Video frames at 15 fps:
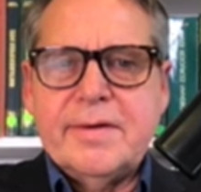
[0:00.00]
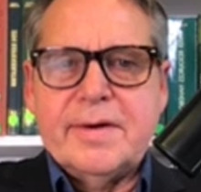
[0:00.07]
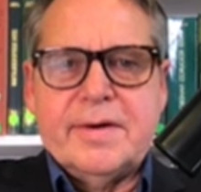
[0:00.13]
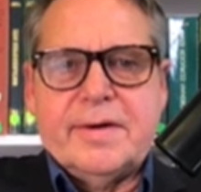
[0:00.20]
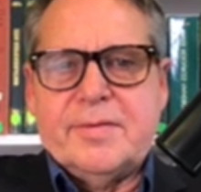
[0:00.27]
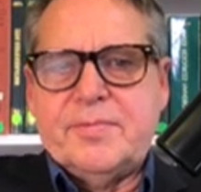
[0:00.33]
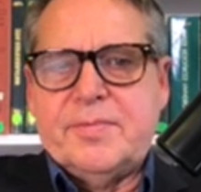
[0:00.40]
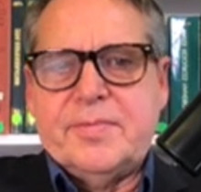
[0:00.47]

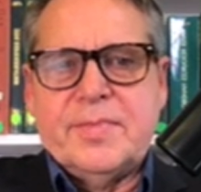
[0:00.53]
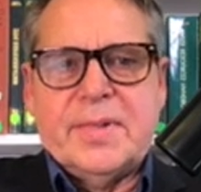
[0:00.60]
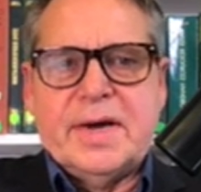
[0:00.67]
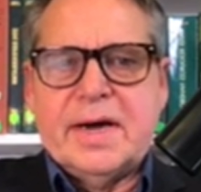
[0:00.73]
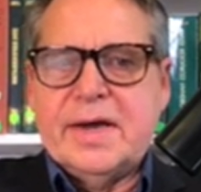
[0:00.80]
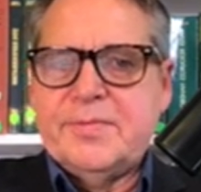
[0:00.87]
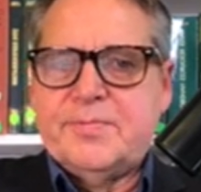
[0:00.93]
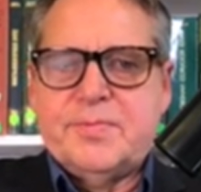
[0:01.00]
Uh,
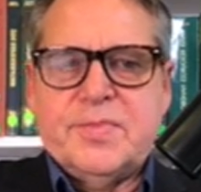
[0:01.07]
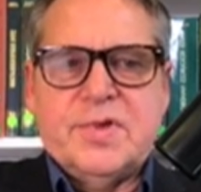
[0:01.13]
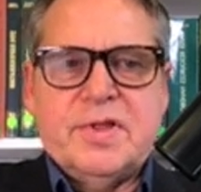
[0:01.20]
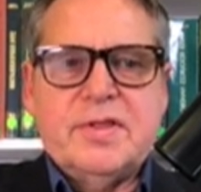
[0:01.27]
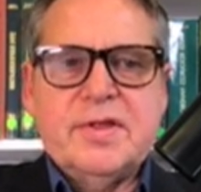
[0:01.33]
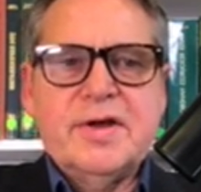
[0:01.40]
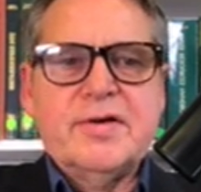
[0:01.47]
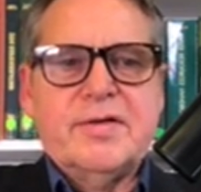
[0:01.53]
I
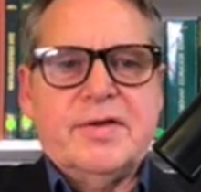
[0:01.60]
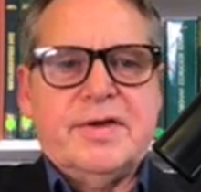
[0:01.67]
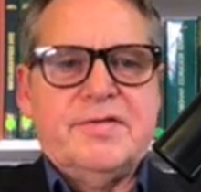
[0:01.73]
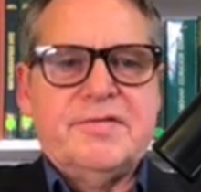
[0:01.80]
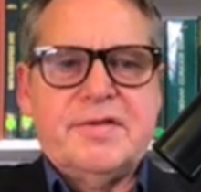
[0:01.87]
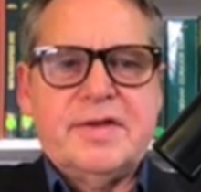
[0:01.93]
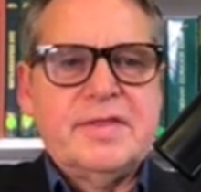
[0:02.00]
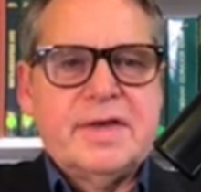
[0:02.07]

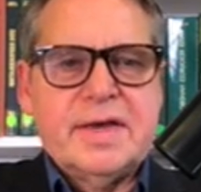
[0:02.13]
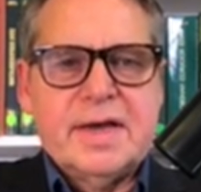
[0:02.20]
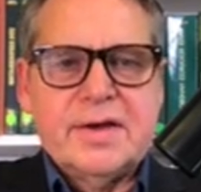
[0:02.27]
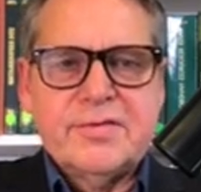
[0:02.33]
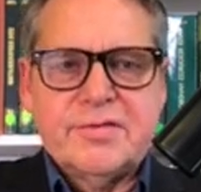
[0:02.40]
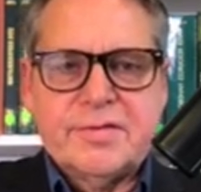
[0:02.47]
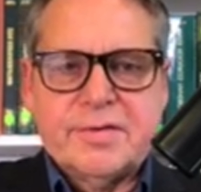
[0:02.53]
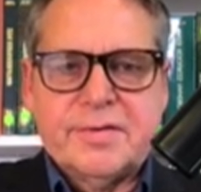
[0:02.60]
clearly see the
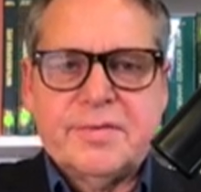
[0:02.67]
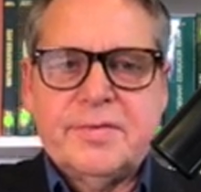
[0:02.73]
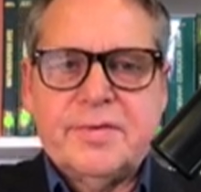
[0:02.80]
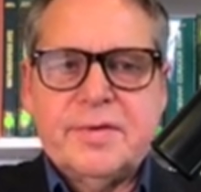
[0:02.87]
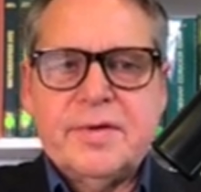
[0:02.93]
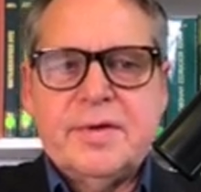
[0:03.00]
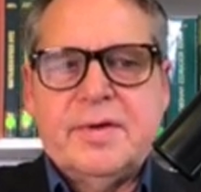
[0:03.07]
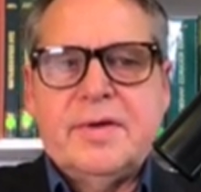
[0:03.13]
answer.
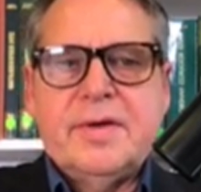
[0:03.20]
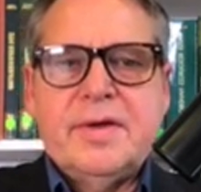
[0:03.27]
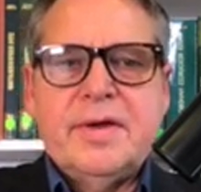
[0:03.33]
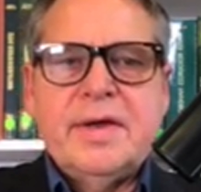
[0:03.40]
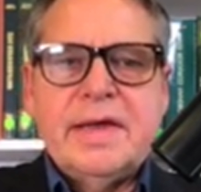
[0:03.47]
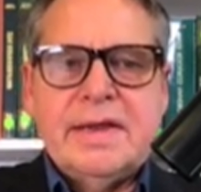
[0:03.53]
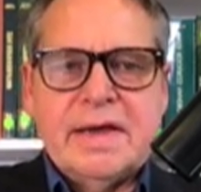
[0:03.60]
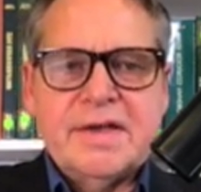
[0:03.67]

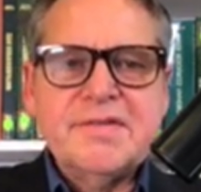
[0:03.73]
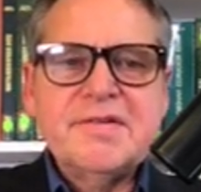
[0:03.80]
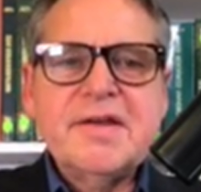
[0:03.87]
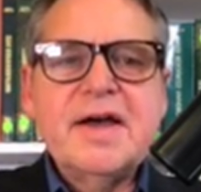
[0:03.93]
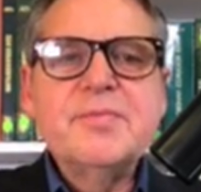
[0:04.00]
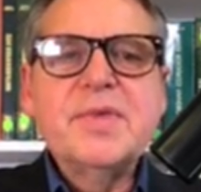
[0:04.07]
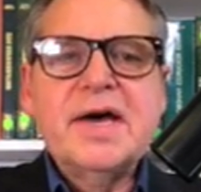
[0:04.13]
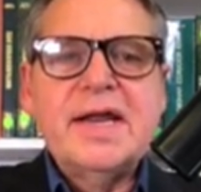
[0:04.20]
Next
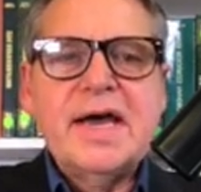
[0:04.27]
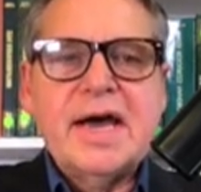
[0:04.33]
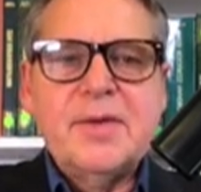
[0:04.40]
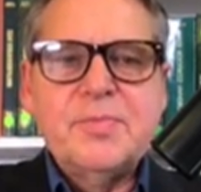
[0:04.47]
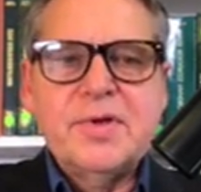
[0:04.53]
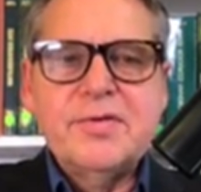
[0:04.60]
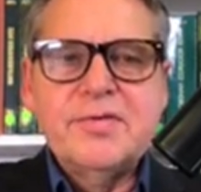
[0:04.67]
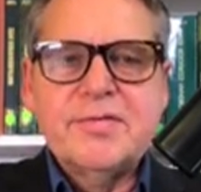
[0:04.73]
time that
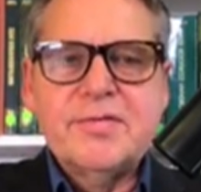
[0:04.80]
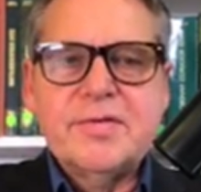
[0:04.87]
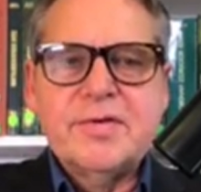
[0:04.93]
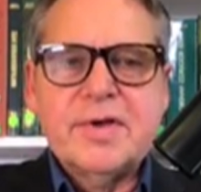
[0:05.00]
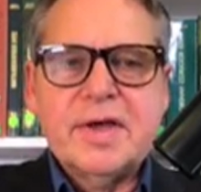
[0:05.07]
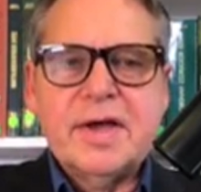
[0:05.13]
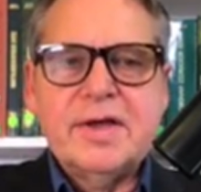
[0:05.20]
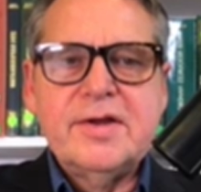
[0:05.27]
happens,
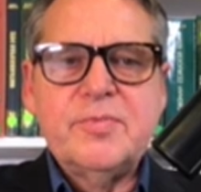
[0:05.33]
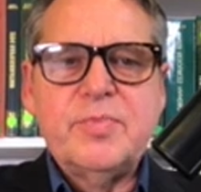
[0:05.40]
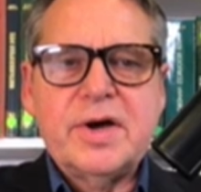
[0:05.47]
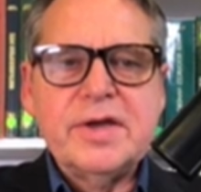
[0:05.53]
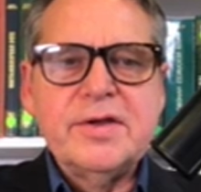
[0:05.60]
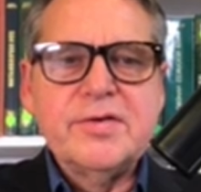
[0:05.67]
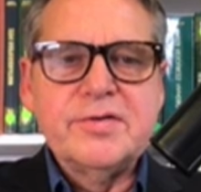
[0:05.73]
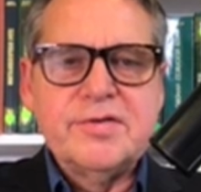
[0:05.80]
kind of
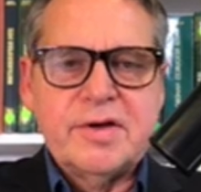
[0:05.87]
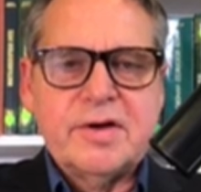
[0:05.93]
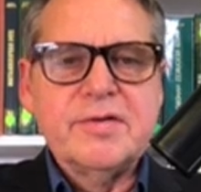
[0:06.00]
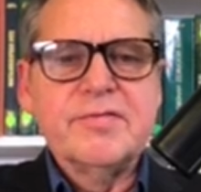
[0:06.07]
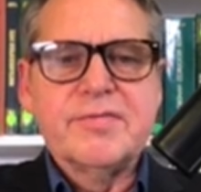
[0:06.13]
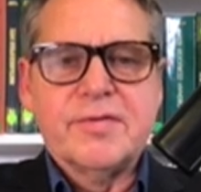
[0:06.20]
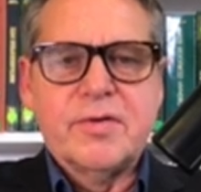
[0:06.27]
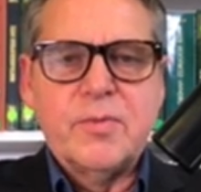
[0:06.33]
bite your
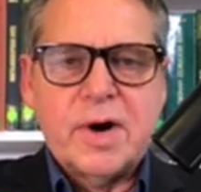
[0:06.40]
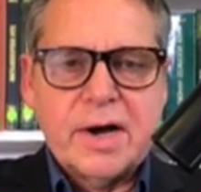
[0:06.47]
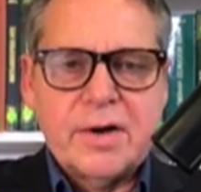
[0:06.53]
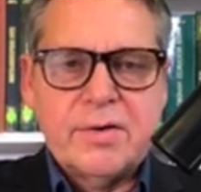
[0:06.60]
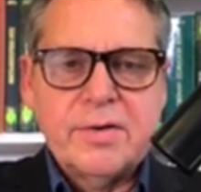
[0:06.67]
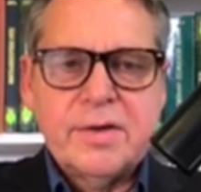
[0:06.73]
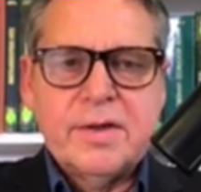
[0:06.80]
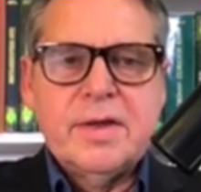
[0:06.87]
tongue for a
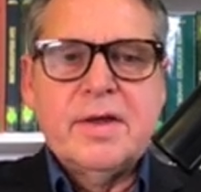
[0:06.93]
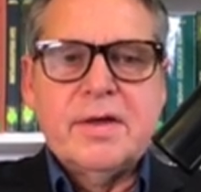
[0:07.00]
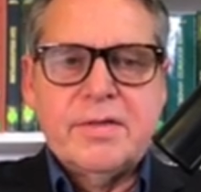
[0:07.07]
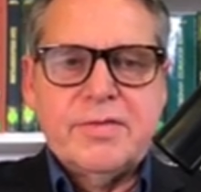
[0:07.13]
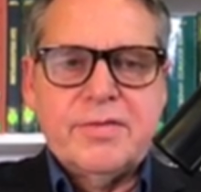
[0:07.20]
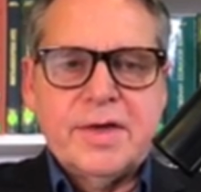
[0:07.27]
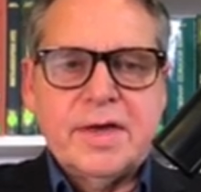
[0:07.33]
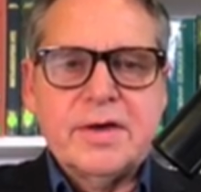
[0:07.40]
while.
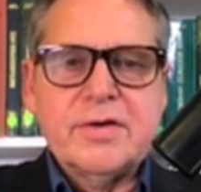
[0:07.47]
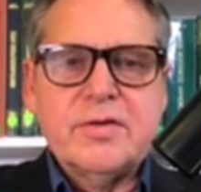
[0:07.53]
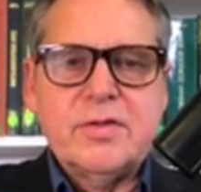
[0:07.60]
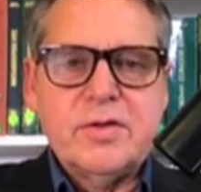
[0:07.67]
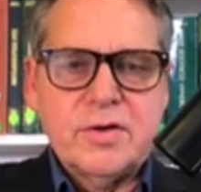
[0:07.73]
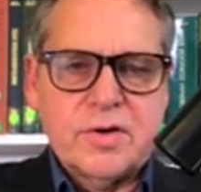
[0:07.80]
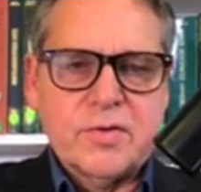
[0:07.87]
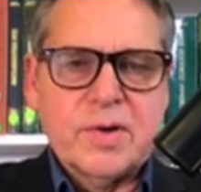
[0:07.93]
Think,
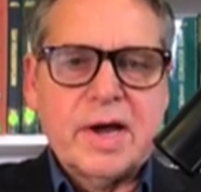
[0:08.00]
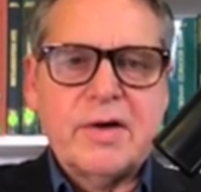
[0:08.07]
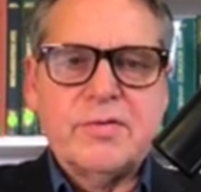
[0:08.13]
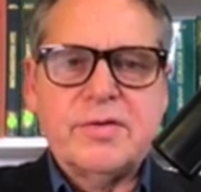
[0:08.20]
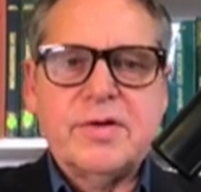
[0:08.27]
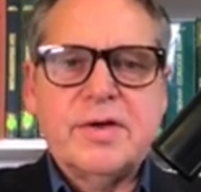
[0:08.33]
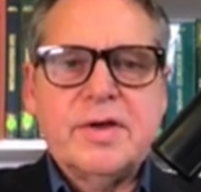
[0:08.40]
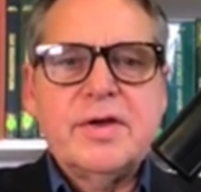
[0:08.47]
look
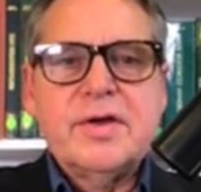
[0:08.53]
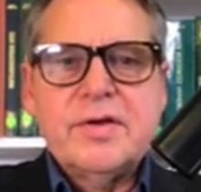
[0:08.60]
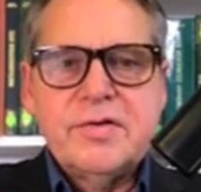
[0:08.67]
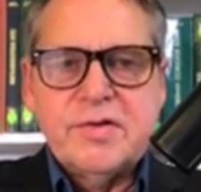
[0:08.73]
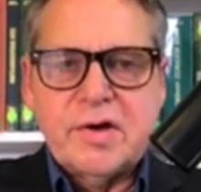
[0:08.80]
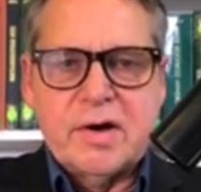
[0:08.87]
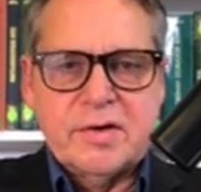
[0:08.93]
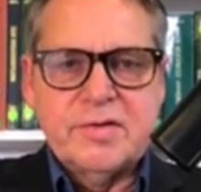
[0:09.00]
around,
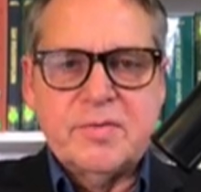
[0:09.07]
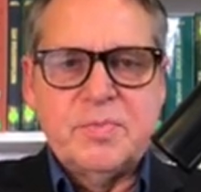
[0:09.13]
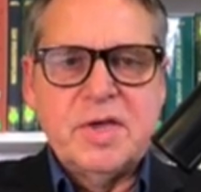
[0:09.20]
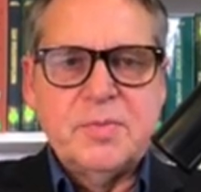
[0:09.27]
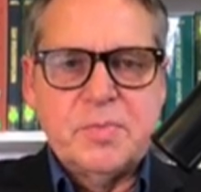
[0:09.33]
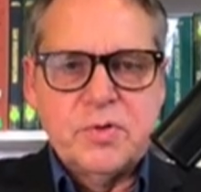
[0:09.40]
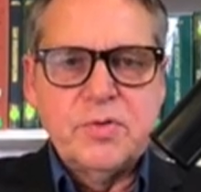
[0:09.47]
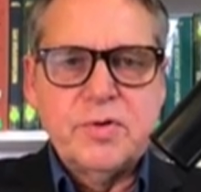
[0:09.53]
talk to
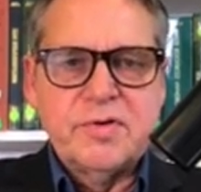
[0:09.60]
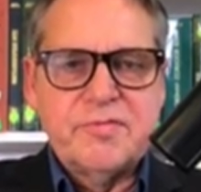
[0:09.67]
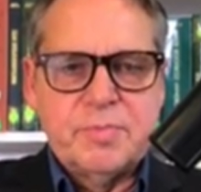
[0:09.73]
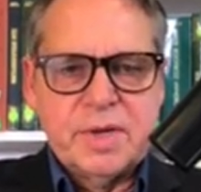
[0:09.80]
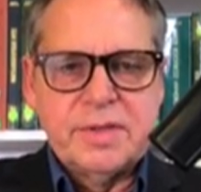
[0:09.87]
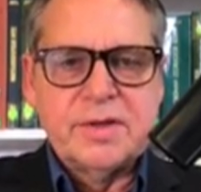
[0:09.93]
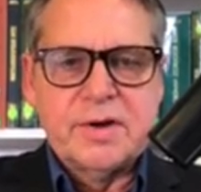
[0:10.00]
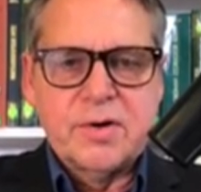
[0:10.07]
people who
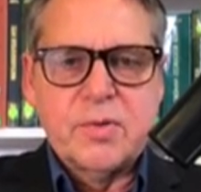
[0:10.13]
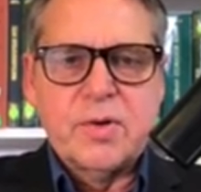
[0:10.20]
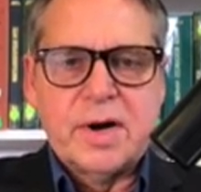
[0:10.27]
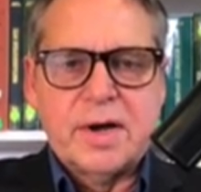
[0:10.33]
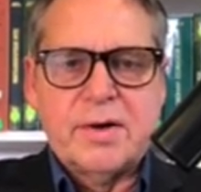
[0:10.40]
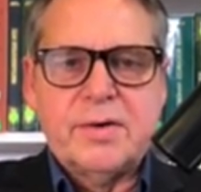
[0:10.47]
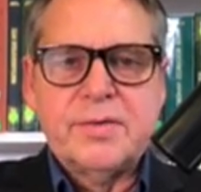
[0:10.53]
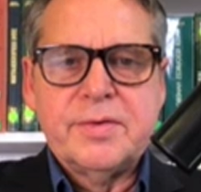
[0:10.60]
have been there a
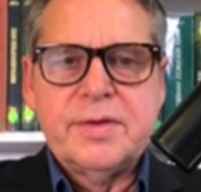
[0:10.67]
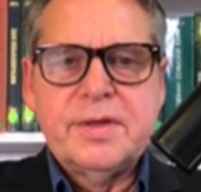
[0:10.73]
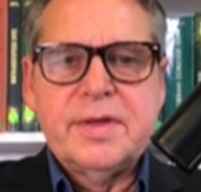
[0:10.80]
while.